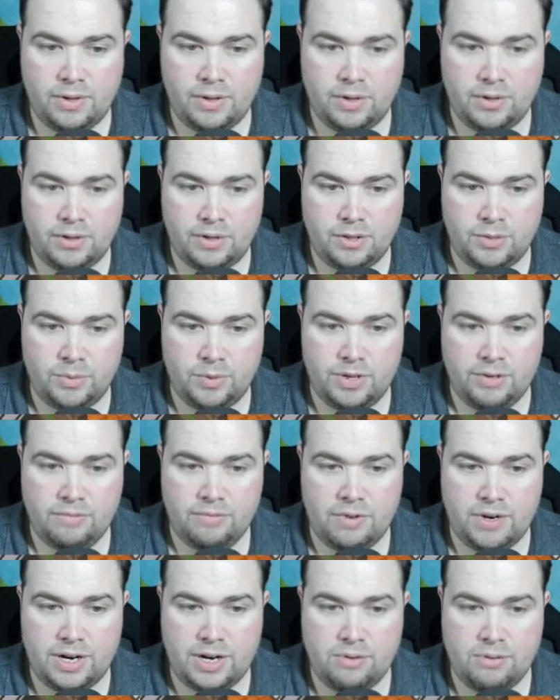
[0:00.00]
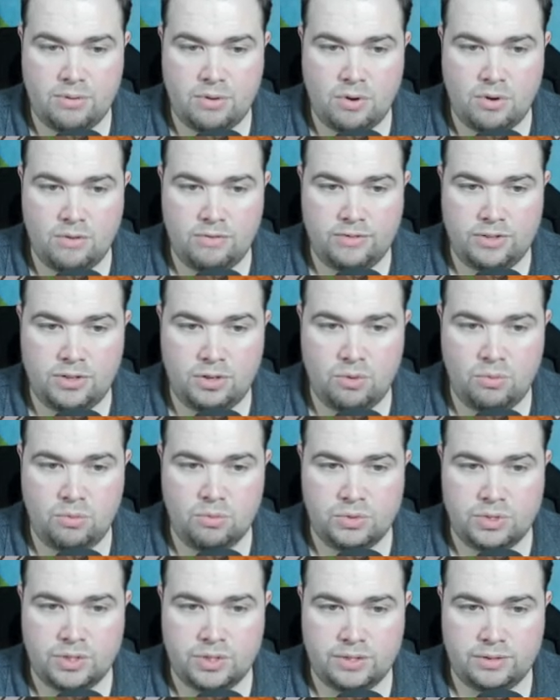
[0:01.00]
because we're going to run out of
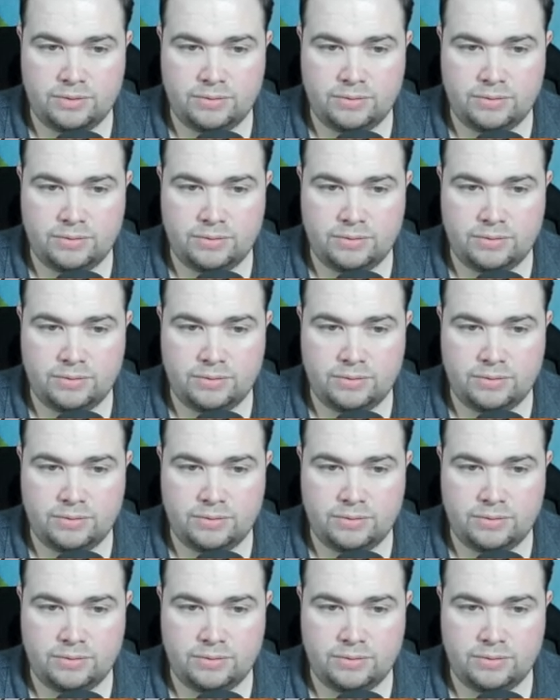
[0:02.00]
tools.